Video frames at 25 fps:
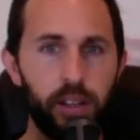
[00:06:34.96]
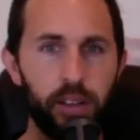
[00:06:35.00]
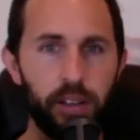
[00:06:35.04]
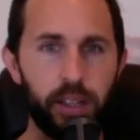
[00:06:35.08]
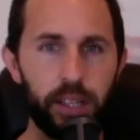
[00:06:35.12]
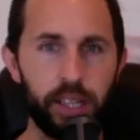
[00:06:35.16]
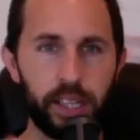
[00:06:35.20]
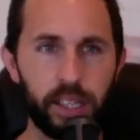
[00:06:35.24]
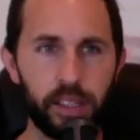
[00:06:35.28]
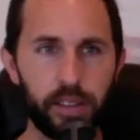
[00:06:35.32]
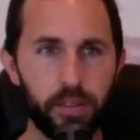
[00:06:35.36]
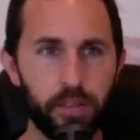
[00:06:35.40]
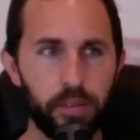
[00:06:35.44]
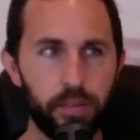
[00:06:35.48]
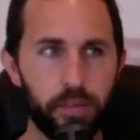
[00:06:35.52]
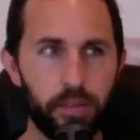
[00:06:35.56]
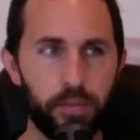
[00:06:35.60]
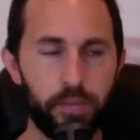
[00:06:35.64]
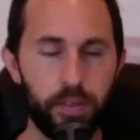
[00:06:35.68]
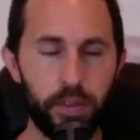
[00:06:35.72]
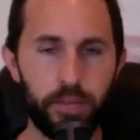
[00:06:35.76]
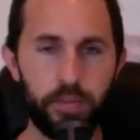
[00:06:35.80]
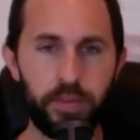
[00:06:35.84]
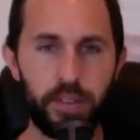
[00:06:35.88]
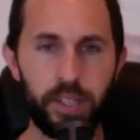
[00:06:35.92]
like
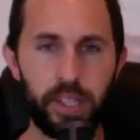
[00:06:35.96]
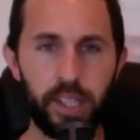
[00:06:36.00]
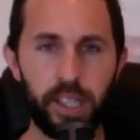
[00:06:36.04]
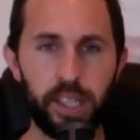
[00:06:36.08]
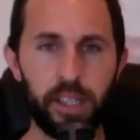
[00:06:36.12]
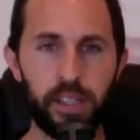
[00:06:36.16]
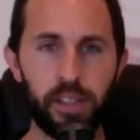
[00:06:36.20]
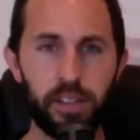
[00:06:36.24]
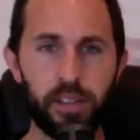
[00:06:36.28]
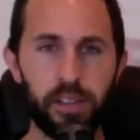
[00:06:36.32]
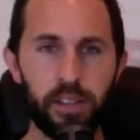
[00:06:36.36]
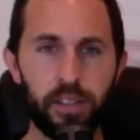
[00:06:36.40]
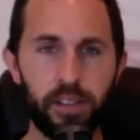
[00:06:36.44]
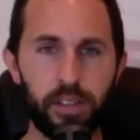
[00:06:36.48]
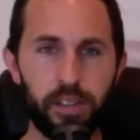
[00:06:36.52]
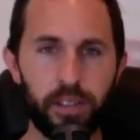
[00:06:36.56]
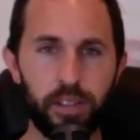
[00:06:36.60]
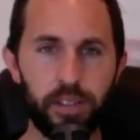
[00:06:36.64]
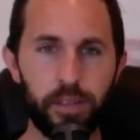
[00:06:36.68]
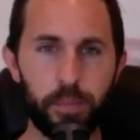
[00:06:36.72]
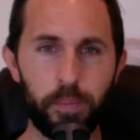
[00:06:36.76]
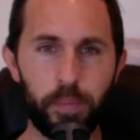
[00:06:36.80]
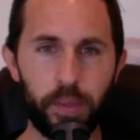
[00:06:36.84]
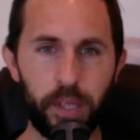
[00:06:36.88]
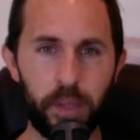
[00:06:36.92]
15
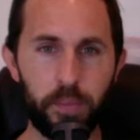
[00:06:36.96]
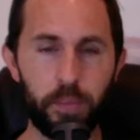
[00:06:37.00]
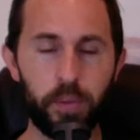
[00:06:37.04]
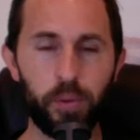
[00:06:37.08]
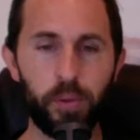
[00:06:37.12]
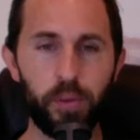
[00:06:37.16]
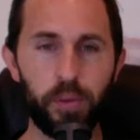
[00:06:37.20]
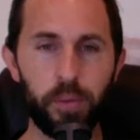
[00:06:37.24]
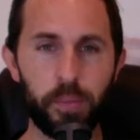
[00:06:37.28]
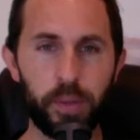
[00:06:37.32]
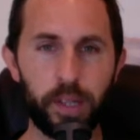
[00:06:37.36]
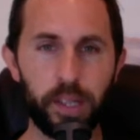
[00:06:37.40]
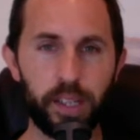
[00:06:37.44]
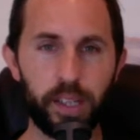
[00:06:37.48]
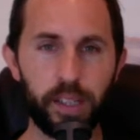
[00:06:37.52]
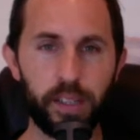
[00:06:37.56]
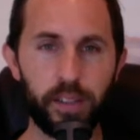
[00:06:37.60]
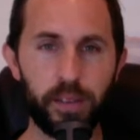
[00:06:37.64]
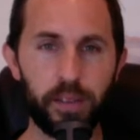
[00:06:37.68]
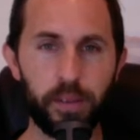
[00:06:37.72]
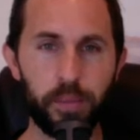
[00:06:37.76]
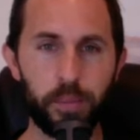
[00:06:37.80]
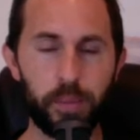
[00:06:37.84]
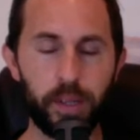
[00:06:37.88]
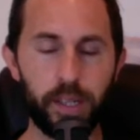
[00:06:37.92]
people in
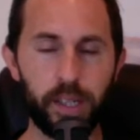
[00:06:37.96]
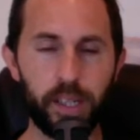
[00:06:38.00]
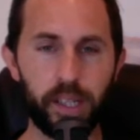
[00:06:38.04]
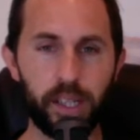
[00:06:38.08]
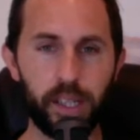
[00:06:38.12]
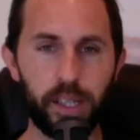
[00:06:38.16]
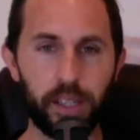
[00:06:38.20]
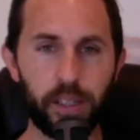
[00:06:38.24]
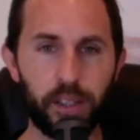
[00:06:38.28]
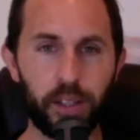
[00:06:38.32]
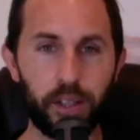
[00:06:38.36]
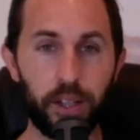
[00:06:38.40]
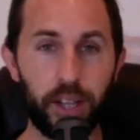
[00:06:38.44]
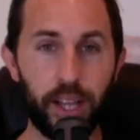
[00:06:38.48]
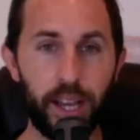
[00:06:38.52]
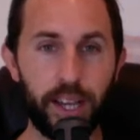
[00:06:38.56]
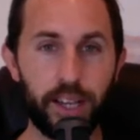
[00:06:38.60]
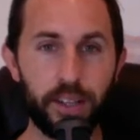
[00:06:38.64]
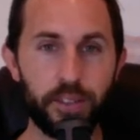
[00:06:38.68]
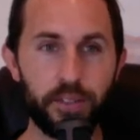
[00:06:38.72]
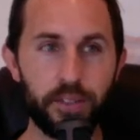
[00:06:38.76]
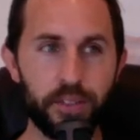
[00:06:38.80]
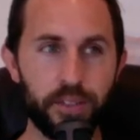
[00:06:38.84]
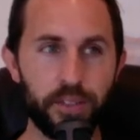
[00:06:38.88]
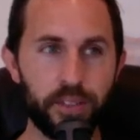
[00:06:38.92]
my
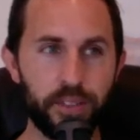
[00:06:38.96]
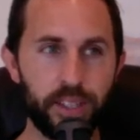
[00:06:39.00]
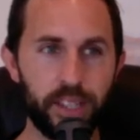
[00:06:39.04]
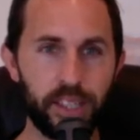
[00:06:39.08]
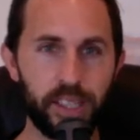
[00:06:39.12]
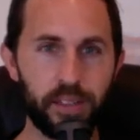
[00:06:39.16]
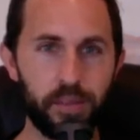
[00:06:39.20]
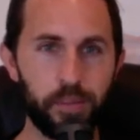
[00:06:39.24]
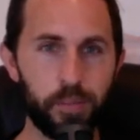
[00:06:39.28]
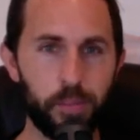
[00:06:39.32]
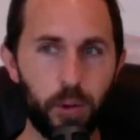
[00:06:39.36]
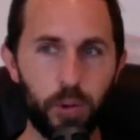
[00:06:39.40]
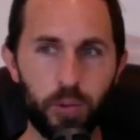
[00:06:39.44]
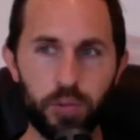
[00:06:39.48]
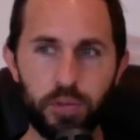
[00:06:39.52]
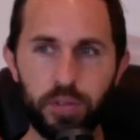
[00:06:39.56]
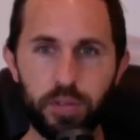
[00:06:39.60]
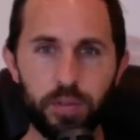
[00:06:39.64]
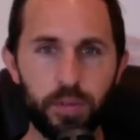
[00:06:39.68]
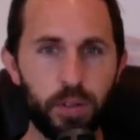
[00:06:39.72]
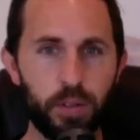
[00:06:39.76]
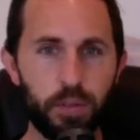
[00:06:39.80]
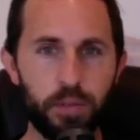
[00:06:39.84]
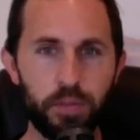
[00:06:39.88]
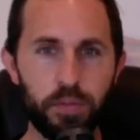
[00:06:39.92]
class. And most of
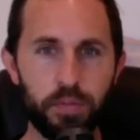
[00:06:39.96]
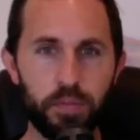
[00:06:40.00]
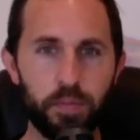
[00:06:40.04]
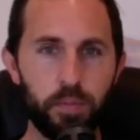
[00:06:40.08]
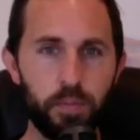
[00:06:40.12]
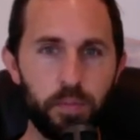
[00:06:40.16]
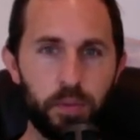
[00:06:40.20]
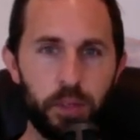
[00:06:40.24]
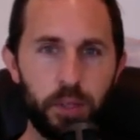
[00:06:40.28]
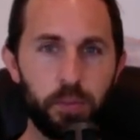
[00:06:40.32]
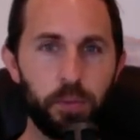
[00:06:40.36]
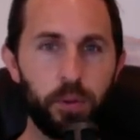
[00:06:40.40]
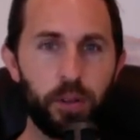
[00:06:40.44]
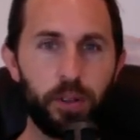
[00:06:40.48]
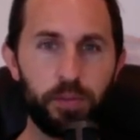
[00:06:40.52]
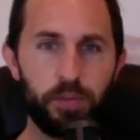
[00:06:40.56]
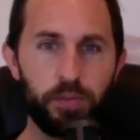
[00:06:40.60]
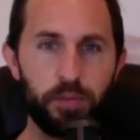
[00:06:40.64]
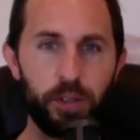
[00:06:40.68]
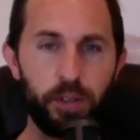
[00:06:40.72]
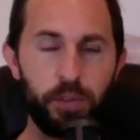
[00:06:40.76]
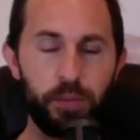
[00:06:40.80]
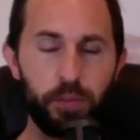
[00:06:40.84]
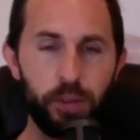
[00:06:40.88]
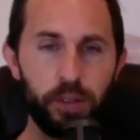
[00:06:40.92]
those people I was
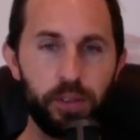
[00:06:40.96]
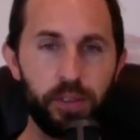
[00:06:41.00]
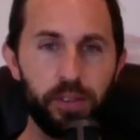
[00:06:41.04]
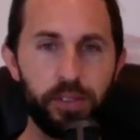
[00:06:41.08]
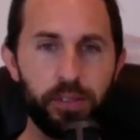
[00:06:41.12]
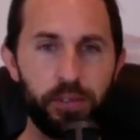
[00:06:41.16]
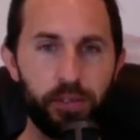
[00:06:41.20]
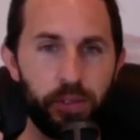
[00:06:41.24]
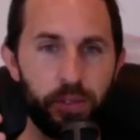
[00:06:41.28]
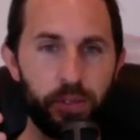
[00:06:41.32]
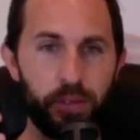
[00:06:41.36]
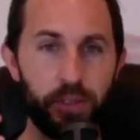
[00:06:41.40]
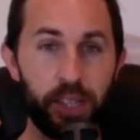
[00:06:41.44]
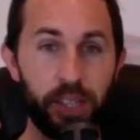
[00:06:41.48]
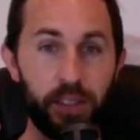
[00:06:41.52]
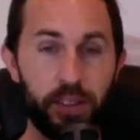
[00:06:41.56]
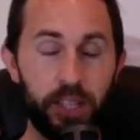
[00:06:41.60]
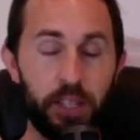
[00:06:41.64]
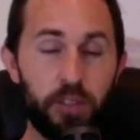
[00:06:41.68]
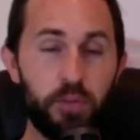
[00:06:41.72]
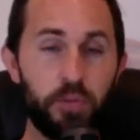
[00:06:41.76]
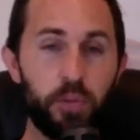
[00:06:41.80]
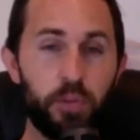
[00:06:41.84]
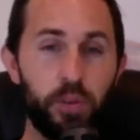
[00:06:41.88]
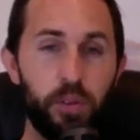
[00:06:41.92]
friends with. So like
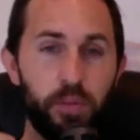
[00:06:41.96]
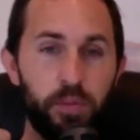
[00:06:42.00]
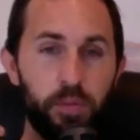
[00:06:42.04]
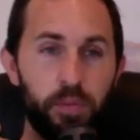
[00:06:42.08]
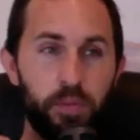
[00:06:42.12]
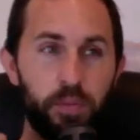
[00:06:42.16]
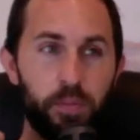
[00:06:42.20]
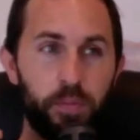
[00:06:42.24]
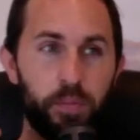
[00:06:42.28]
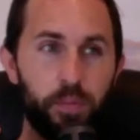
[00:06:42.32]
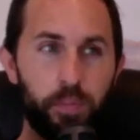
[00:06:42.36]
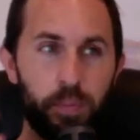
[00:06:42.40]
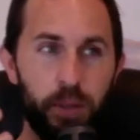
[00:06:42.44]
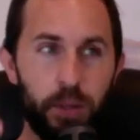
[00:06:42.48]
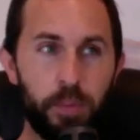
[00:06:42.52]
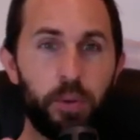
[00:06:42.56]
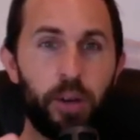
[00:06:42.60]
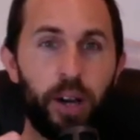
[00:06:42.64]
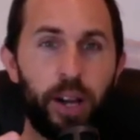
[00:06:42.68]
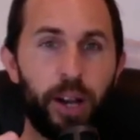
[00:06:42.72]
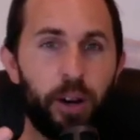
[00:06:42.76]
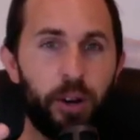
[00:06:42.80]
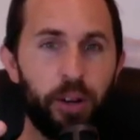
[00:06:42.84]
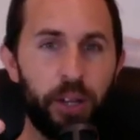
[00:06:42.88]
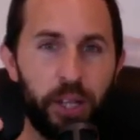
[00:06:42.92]
these were people
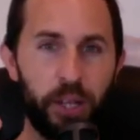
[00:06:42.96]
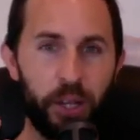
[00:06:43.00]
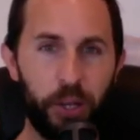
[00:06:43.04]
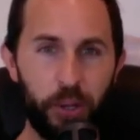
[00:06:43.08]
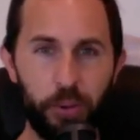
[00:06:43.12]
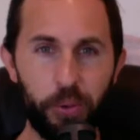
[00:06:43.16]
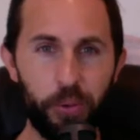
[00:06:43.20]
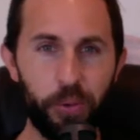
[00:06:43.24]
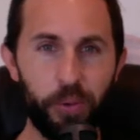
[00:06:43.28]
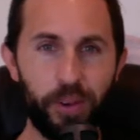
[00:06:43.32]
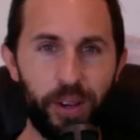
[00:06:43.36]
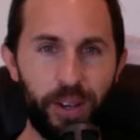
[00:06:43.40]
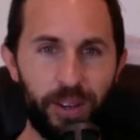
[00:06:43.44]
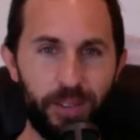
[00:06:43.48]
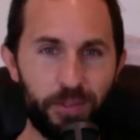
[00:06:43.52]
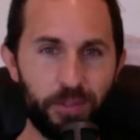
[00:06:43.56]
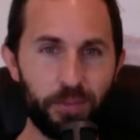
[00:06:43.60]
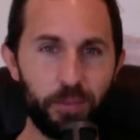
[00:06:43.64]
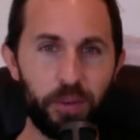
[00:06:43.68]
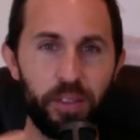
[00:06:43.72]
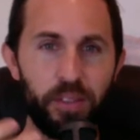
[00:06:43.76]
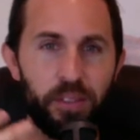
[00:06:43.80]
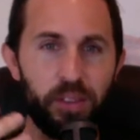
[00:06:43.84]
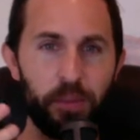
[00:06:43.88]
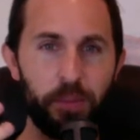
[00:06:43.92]
I already knew. I was
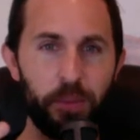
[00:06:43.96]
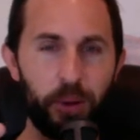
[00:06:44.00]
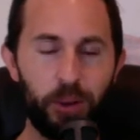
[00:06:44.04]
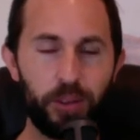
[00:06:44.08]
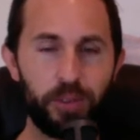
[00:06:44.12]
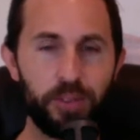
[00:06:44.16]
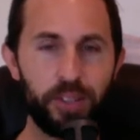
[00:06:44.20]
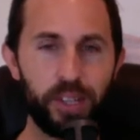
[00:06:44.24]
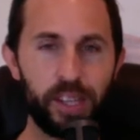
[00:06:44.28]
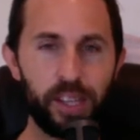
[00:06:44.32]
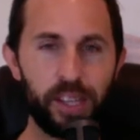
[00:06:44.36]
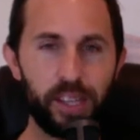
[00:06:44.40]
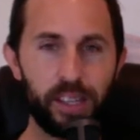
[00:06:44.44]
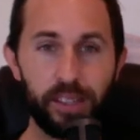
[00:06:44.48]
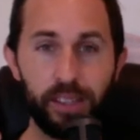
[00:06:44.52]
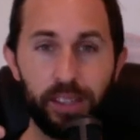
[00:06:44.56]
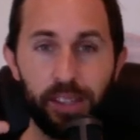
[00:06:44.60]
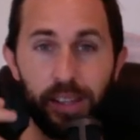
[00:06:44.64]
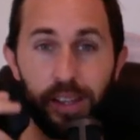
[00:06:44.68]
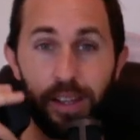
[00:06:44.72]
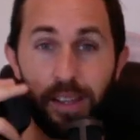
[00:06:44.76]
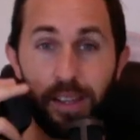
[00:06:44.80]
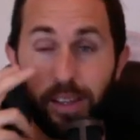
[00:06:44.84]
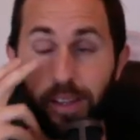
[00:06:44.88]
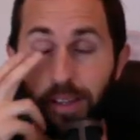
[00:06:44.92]
with them all day.
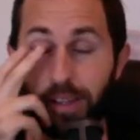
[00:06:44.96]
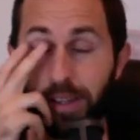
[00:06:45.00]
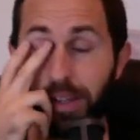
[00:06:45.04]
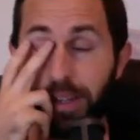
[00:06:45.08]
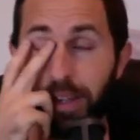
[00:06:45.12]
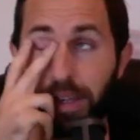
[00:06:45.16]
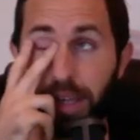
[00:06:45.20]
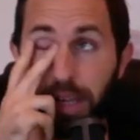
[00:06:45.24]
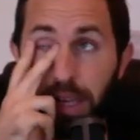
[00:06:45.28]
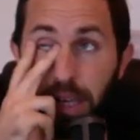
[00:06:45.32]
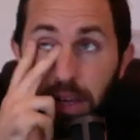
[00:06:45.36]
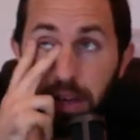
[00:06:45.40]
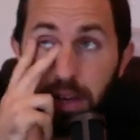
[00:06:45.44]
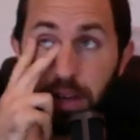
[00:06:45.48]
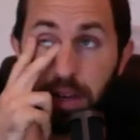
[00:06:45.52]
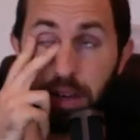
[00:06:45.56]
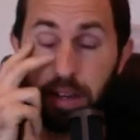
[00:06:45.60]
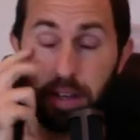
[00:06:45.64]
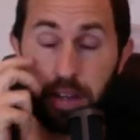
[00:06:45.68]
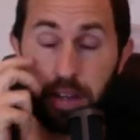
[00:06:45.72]
And